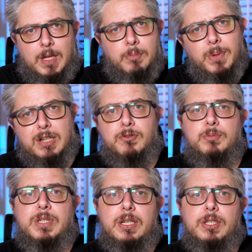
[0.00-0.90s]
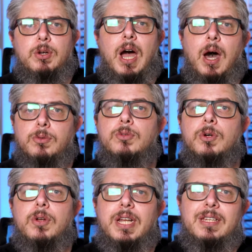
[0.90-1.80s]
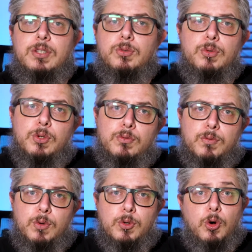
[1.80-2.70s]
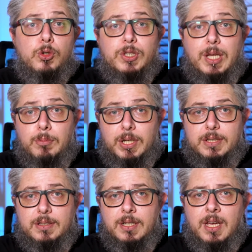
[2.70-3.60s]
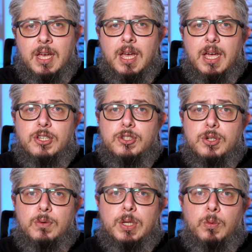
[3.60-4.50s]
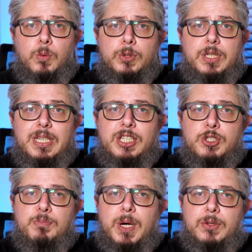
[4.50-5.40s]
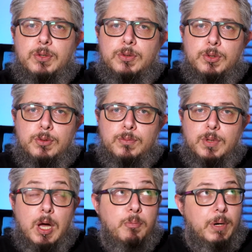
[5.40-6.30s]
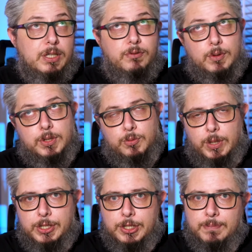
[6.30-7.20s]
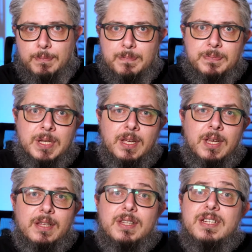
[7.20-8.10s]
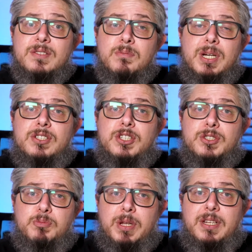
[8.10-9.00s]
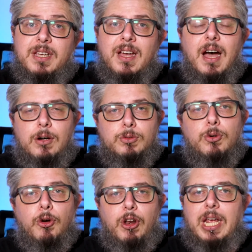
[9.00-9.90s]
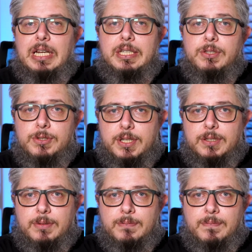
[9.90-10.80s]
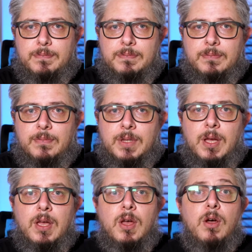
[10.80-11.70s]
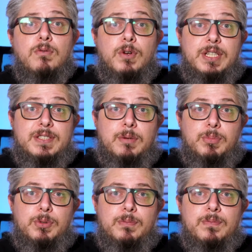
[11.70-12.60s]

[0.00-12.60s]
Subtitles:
Apart from telling you how to connect it to your phone or tablet and showing what each button do, apart from the switch, there isn't much explaining how to correctly use it. For example,